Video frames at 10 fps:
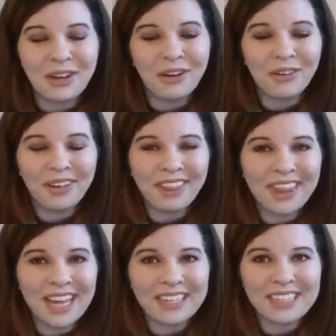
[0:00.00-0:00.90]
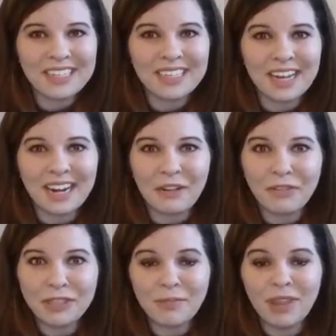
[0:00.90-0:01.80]
so that's gotta
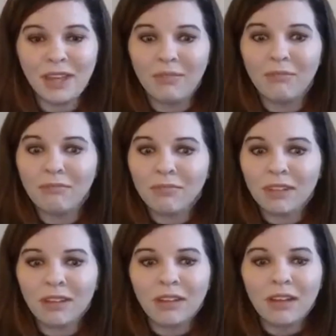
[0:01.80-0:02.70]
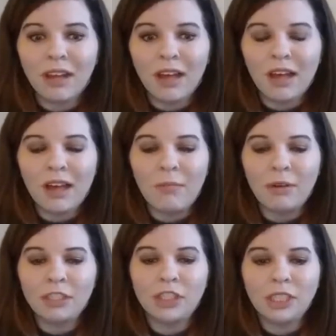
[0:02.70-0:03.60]
count for something. Um,
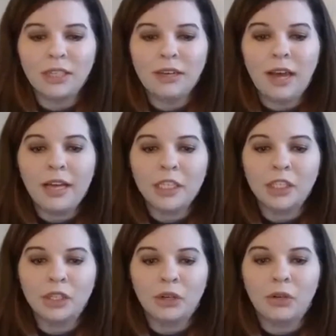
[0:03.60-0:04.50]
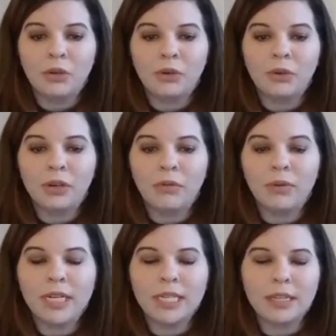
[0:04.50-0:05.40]
but she has showed
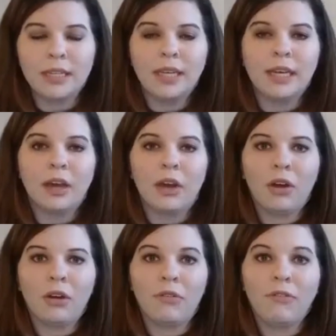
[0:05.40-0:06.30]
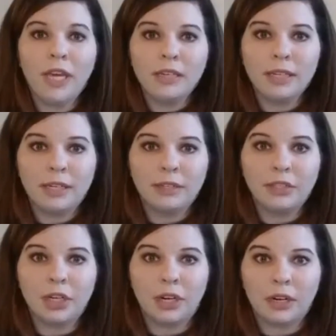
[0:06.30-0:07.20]
recently her fantail
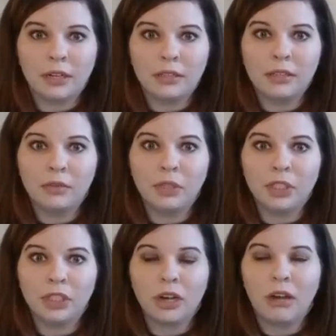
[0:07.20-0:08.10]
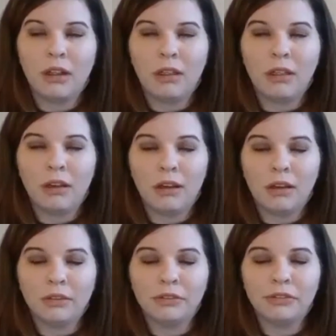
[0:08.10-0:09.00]
skirt, which I
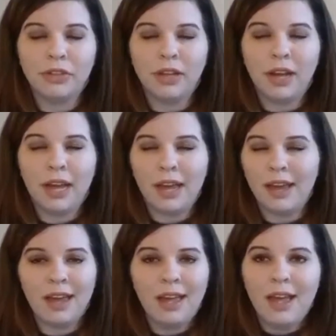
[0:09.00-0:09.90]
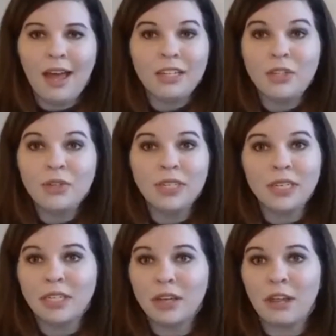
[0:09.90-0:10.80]
love. I As soon
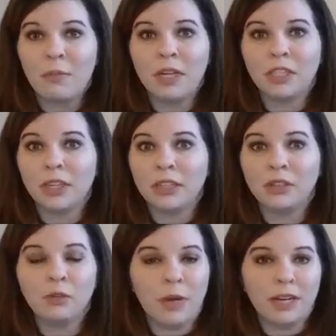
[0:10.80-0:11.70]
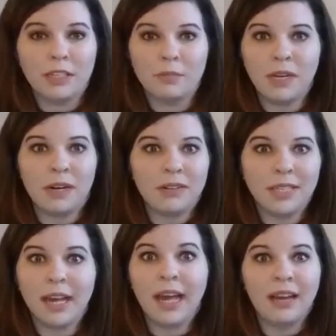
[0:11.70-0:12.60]
as I saw the picture, I showed my husband, and I
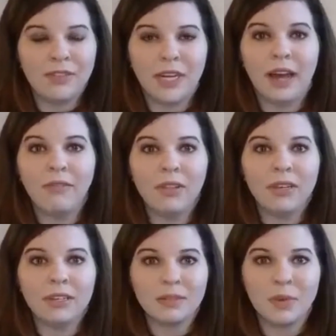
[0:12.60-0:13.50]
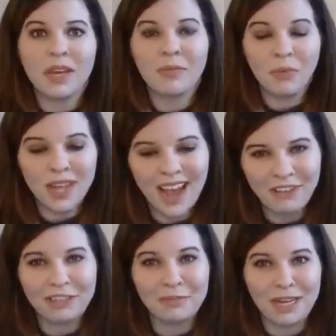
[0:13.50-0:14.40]
was like, I have to have this. We, we
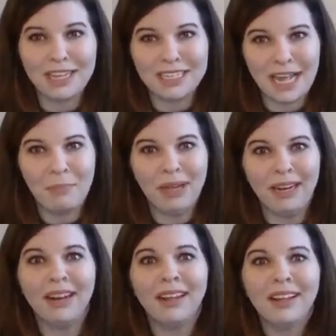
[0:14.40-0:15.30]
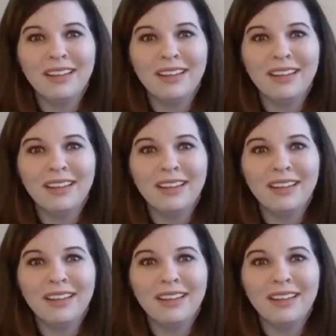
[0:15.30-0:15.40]
have to make this happen.